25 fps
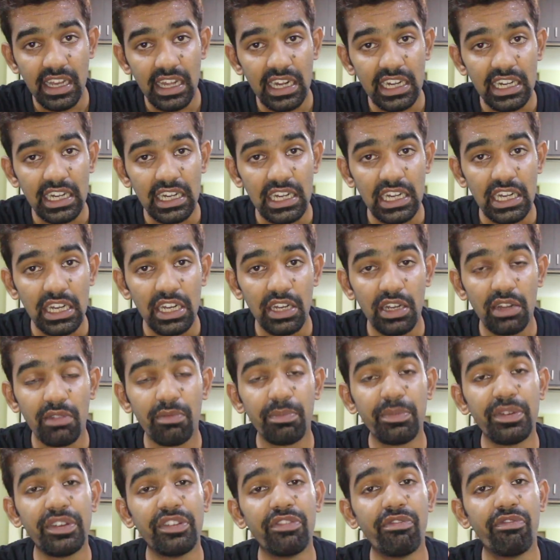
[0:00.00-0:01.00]

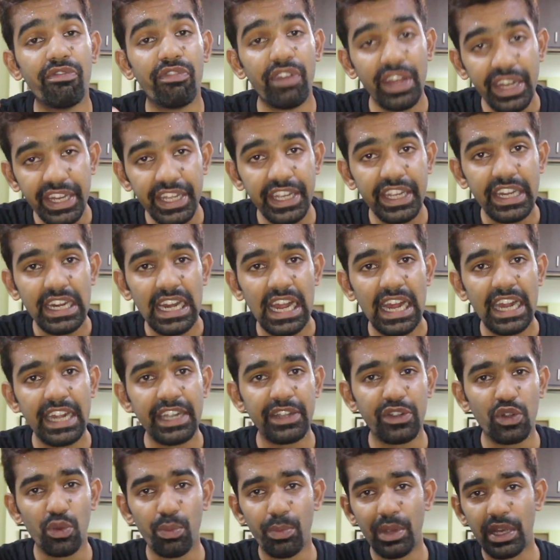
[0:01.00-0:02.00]
I'll be very
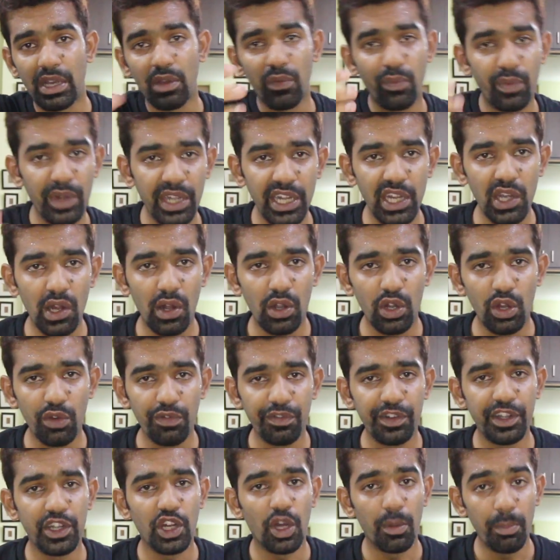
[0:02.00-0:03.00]
glad to make a video out
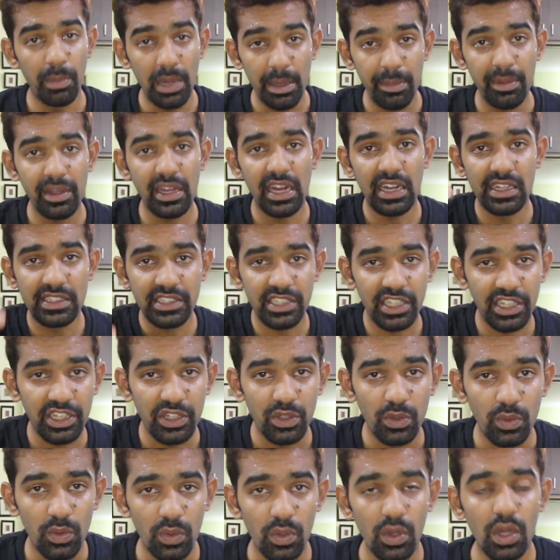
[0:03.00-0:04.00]
of it, or maybe answer
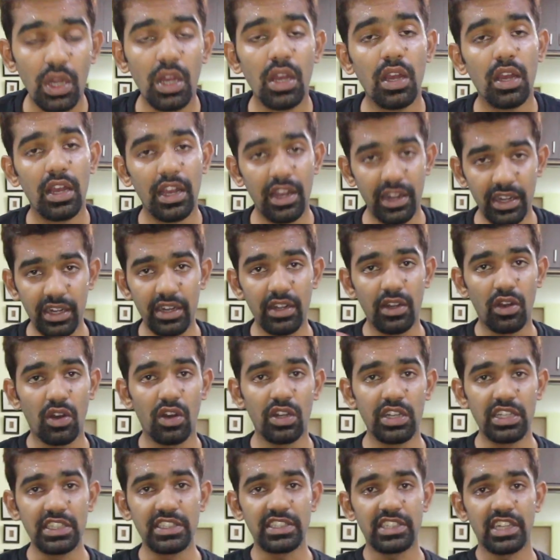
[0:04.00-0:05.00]
you
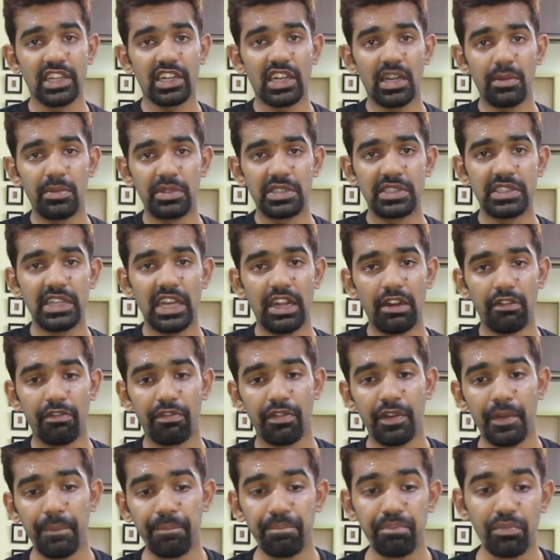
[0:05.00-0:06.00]
on Instagram
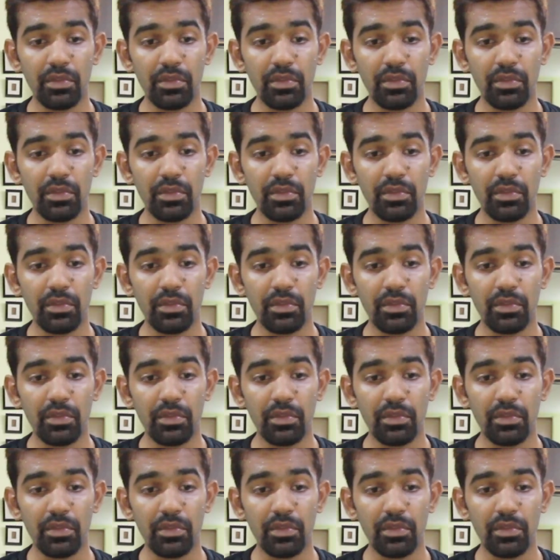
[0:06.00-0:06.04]
itself.